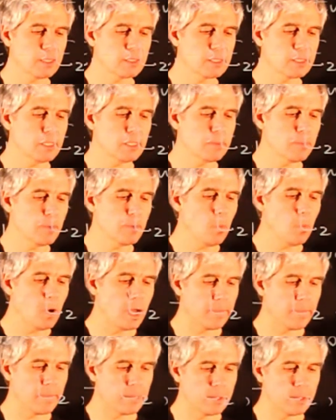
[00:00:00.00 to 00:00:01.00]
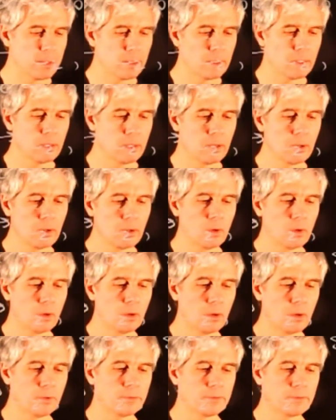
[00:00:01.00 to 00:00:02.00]
sigma 1
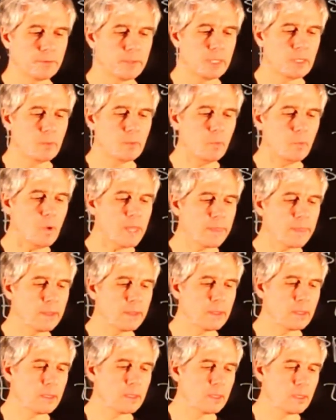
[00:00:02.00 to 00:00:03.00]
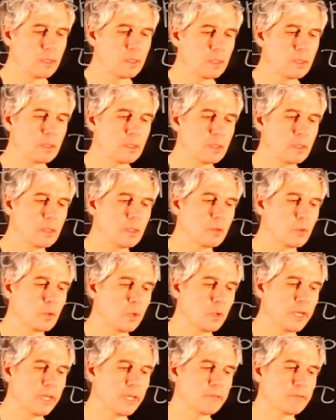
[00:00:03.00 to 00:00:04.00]
of E1
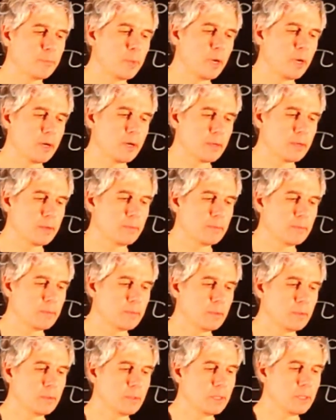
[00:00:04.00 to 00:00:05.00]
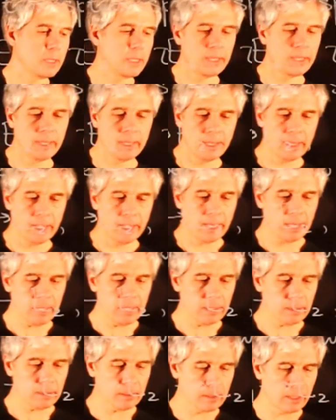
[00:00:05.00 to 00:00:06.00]
into F bar,
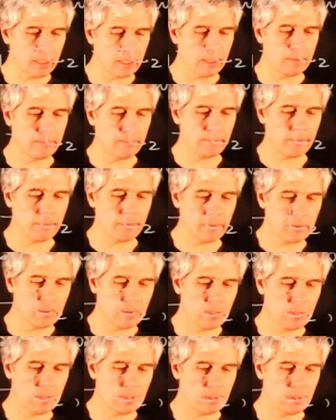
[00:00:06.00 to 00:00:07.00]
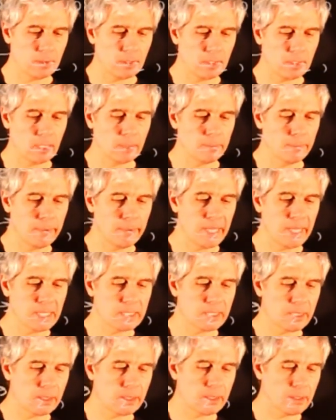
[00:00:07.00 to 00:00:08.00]
and the
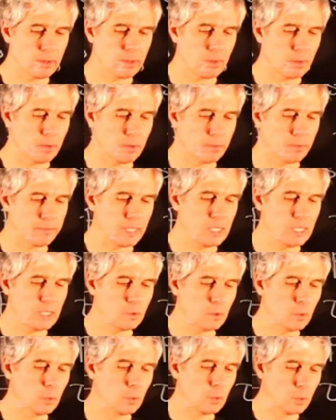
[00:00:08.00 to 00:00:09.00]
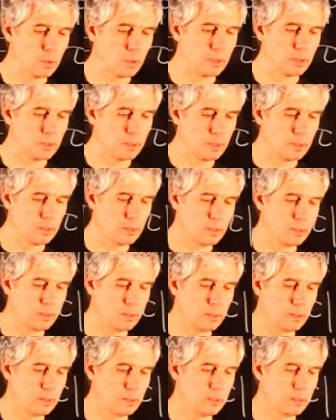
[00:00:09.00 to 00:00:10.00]
embedding of E2
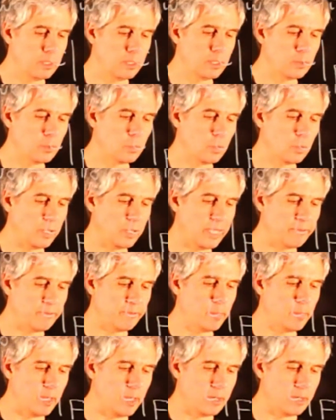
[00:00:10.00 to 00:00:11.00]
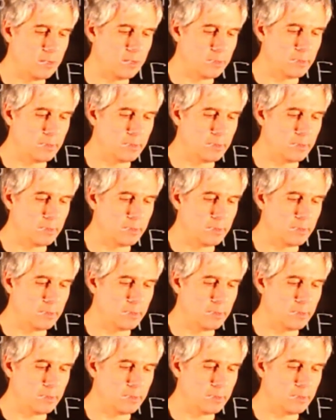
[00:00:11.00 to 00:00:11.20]
into F bar.